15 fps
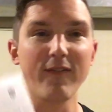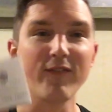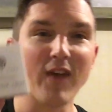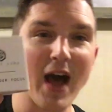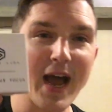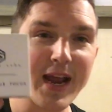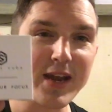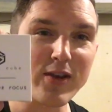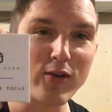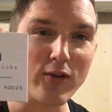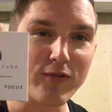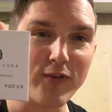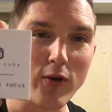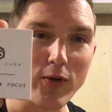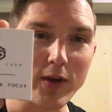Find
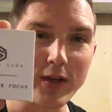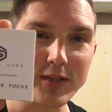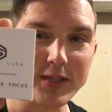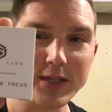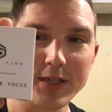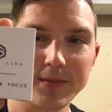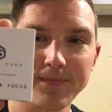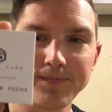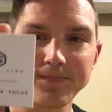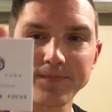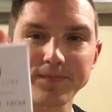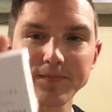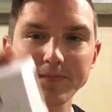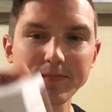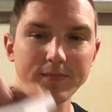your focus.
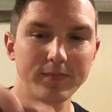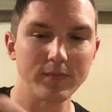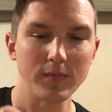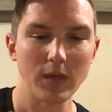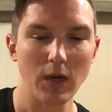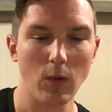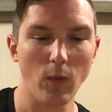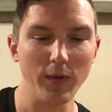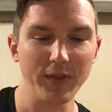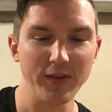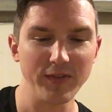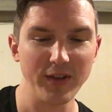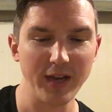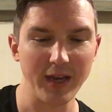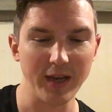What
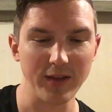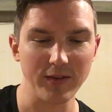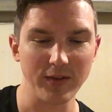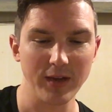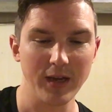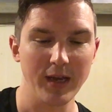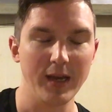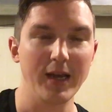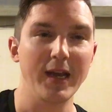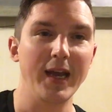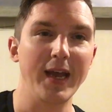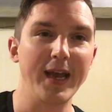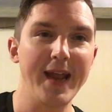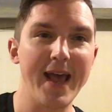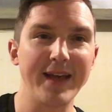this thing is,
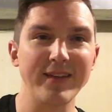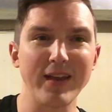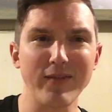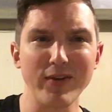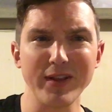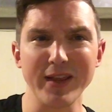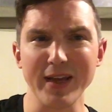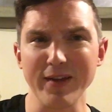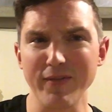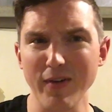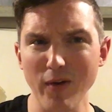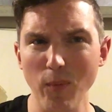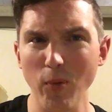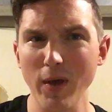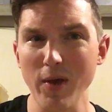it has everything. If
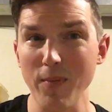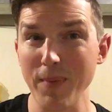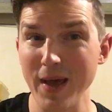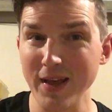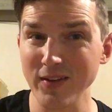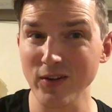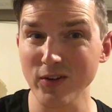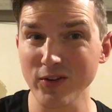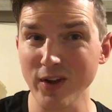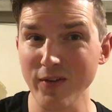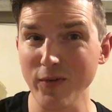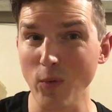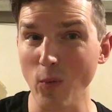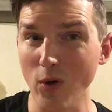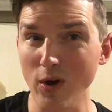you ever play with pens or
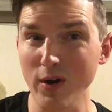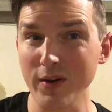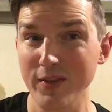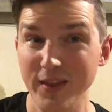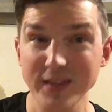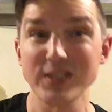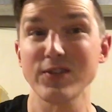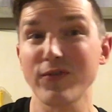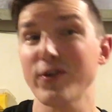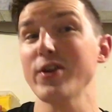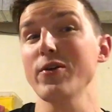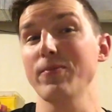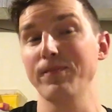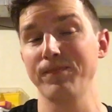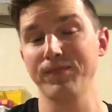stuff at work, this is for
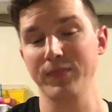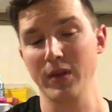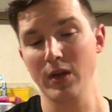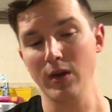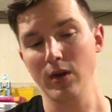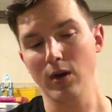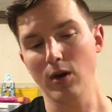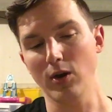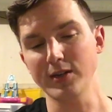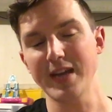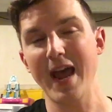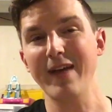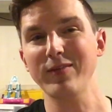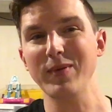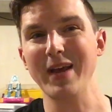you. Or just
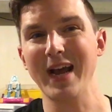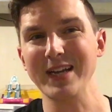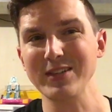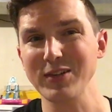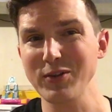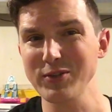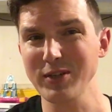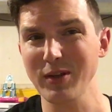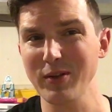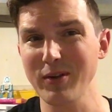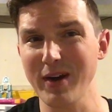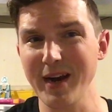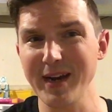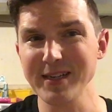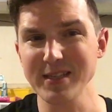have to be constantly doing something
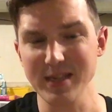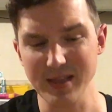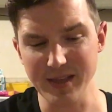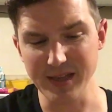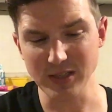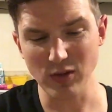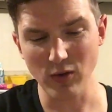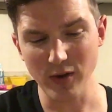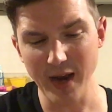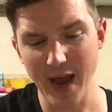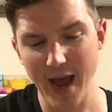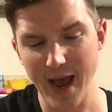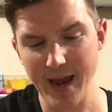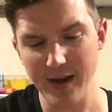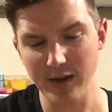with your hands, this little
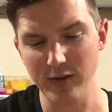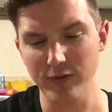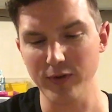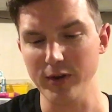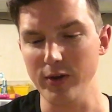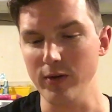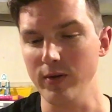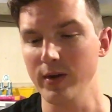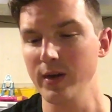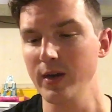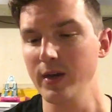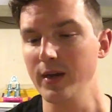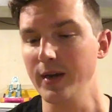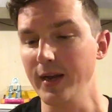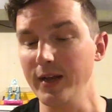guy is for you.
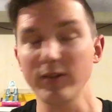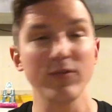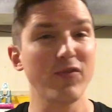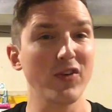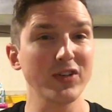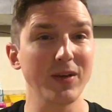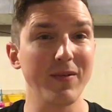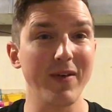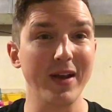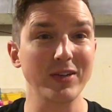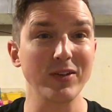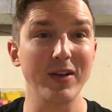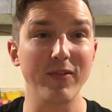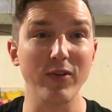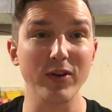Now, this is the first time I've
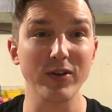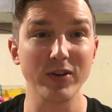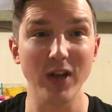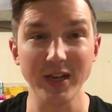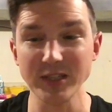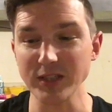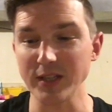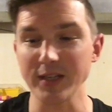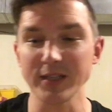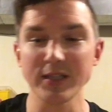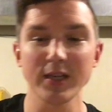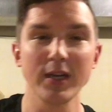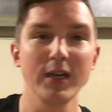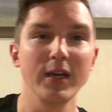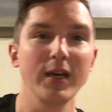actually ever touched
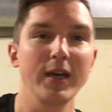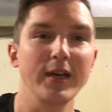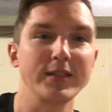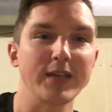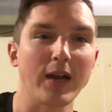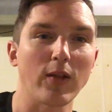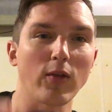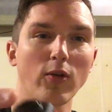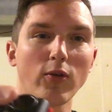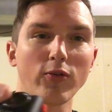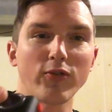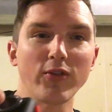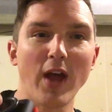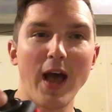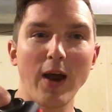this. It's got a
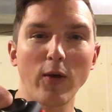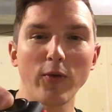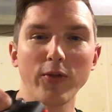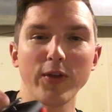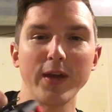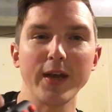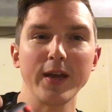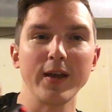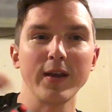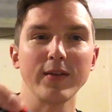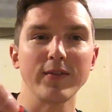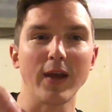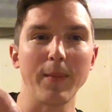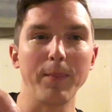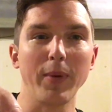little toggle thing.
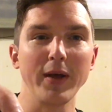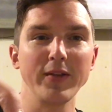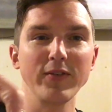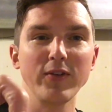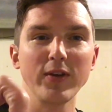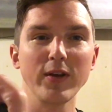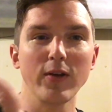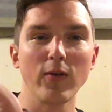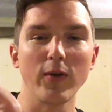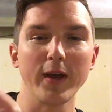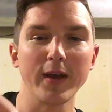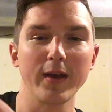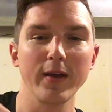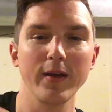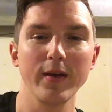It's got buttons you can
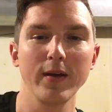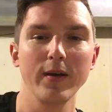click.